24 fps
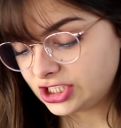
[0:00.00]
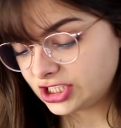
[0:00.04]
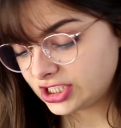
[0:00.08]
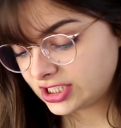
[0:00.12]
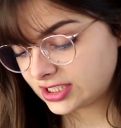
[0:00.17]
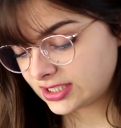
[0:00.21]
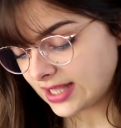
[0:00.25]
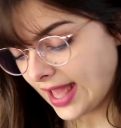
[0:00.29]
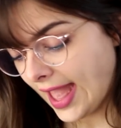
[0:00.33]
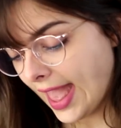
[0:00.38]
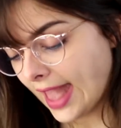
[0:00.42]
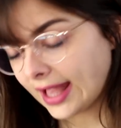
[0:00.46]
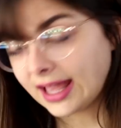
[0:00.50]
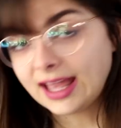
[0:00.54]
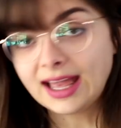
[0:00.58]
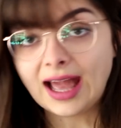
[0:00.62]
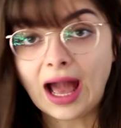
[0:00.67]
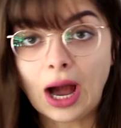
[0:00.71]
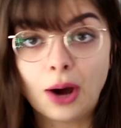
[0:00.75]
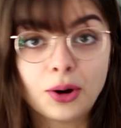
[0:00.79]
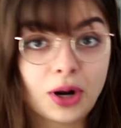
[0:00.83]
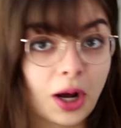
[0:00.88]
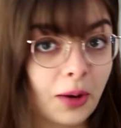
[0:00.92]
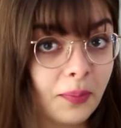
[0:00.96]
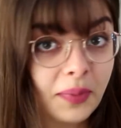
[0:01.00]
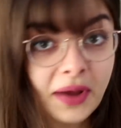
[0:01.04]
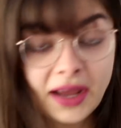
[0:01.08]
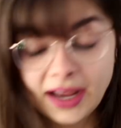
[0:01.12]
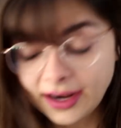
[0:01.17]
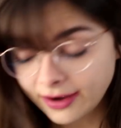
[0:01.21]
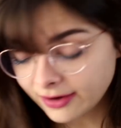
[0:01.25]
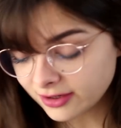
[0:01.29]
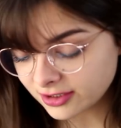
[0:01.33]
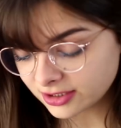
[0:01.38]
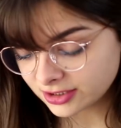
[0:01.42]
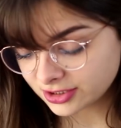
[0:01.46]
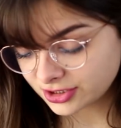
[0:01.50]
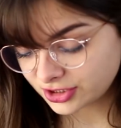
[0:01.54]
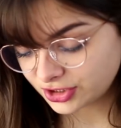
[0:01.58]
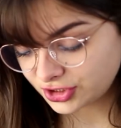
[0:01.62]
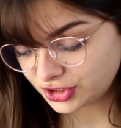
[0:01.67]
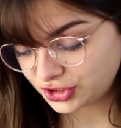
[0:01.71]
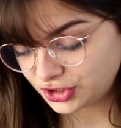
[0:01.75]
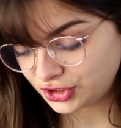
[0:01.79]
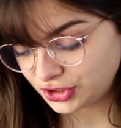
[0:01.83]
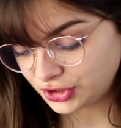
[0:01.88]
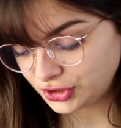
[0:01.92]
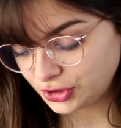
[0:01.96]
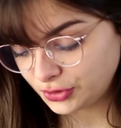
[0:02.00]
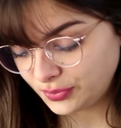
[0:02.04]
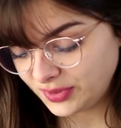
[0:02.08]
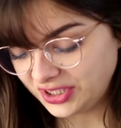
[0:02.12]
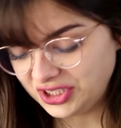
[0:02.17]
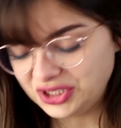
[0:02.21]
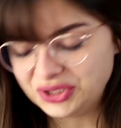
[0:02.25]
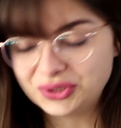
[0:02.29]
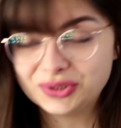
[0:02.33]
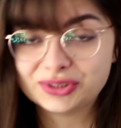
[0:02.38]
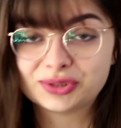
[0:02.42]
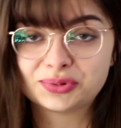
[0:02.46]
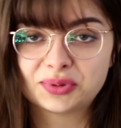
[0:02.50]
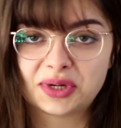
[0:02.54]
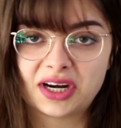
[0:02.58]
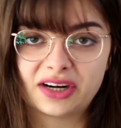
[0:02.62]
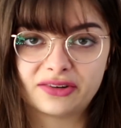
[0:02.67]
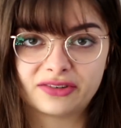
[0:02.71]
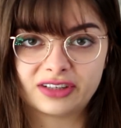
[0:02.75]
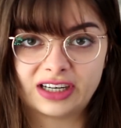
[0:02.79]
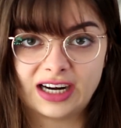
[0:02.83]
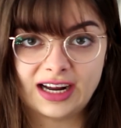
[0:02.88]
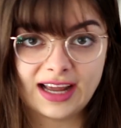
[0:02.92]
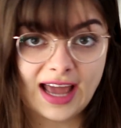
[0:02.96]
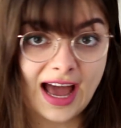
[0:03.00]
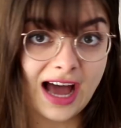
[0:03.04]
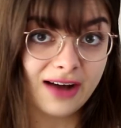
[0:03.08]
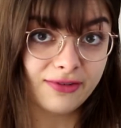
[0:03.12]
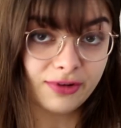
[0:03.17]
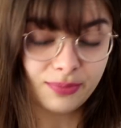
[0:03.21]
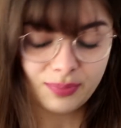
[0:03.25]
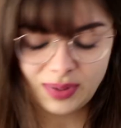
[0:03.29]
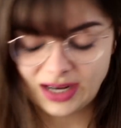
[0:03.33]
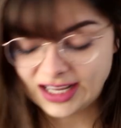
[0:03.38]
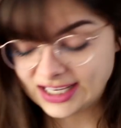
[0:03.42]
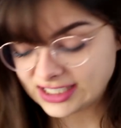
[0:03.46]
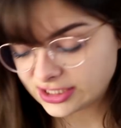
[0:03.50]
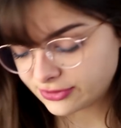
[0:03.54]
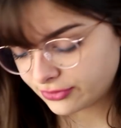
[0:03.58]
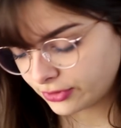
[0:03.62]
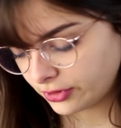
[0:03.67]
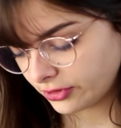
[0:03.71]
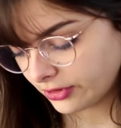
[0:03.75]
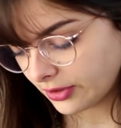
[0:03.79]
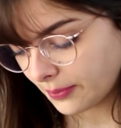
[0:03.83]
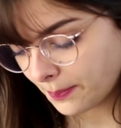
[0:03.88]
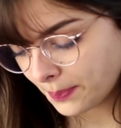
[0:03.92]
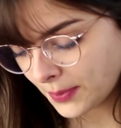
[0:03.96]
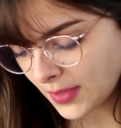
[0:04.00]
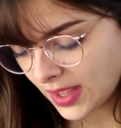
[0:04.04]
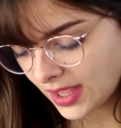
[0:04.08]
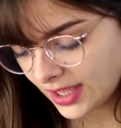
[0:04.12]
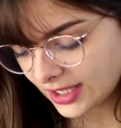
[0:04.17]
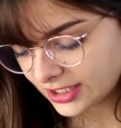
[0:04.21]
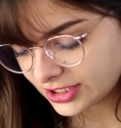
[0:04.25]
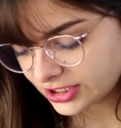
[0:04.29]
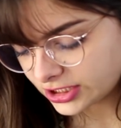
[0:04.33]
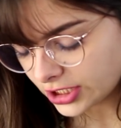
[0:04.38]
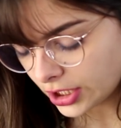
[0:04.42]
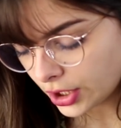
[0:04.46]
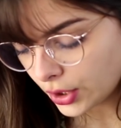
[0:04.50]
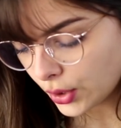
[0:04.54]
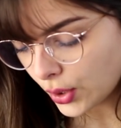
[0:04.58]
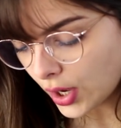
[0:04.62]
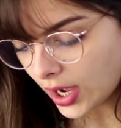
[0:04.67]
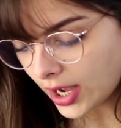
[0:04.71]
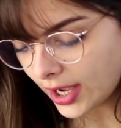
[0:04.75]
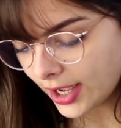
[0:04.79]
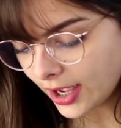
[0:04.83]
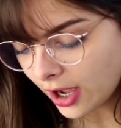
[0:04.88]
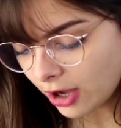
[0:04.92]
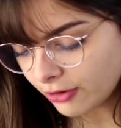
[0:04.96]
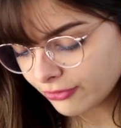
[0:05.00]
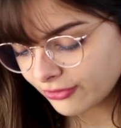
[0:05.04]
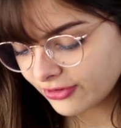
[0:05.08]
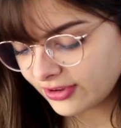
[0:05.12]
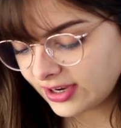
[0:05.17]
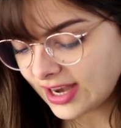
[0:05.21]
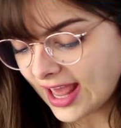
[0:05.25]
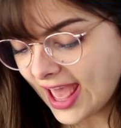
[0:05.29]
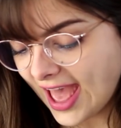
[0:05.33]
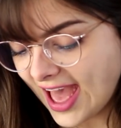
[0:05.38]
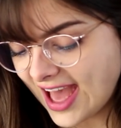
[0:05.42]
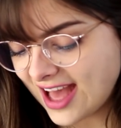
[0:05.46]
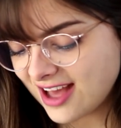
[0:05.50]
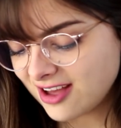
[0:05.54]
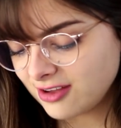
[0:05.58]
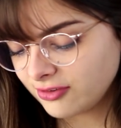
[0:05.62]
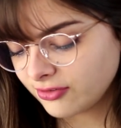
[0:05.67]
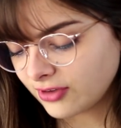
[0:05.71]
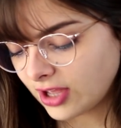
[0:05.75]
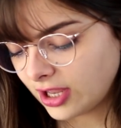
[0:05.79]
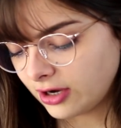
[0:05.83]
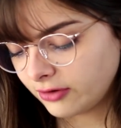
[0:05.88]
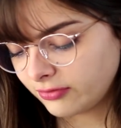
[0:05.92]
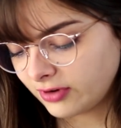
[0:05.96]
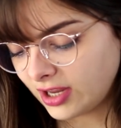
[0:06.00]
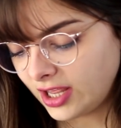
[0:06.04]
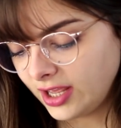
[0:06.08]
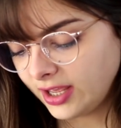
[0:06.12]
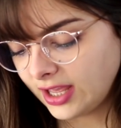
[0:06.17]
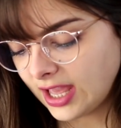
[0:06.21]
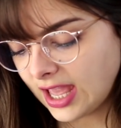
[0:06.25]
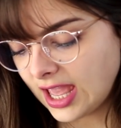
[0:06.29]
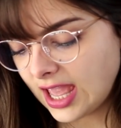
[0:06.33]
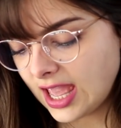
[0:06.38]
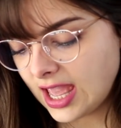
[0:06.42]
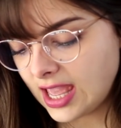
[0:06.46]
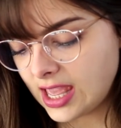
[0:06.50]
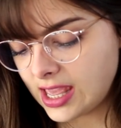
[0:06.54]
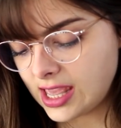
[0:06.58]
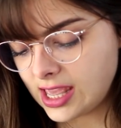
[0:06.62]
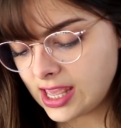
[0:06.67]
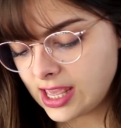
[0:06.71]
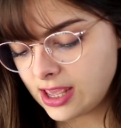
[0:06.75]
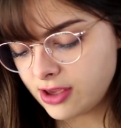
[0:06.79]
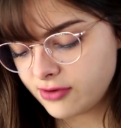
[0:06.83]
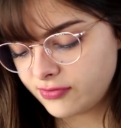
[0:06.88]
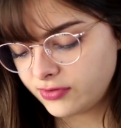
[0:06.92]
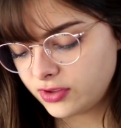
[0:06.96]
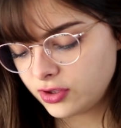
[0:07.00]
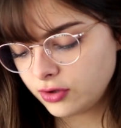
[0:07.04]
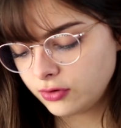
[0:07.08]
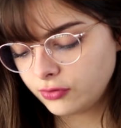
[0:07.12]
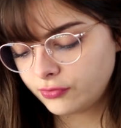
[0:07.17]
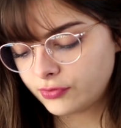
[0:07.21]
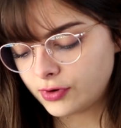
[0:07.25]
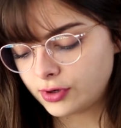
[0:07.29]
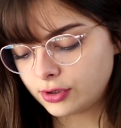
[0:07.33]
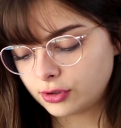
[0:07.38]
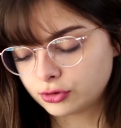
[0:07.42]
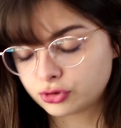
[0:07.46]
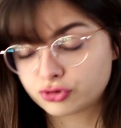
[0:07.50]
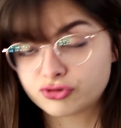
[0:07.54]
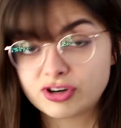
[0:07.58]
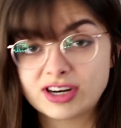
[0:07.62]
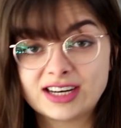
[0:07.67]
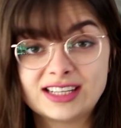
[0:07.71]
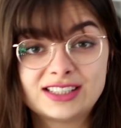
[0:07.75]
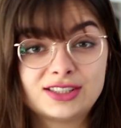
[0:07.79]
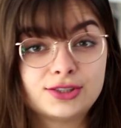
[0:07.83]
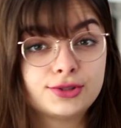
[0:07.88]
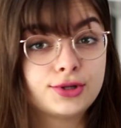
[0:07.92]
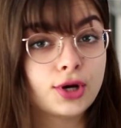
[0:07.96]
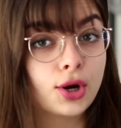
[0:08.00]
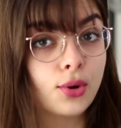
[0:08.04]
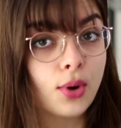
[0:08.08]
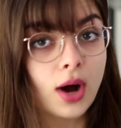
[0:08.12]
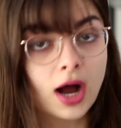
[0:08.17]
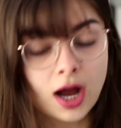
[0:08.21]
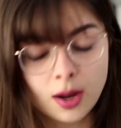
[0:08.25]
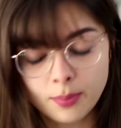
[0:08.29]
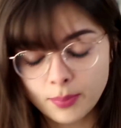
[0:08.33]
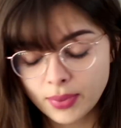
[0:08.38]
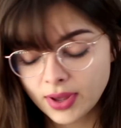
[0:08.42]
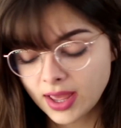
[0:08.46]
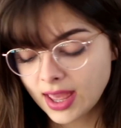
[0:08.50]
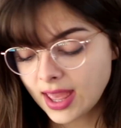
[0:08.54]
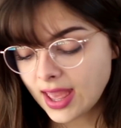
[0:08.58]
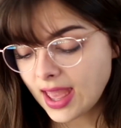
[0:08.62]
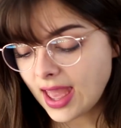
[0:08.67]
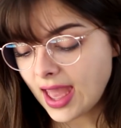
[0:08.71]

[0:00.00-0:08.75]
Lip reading: just hanging out up here to be used whenever I have a place for them. So I often have kind of like a few photos ready to go up.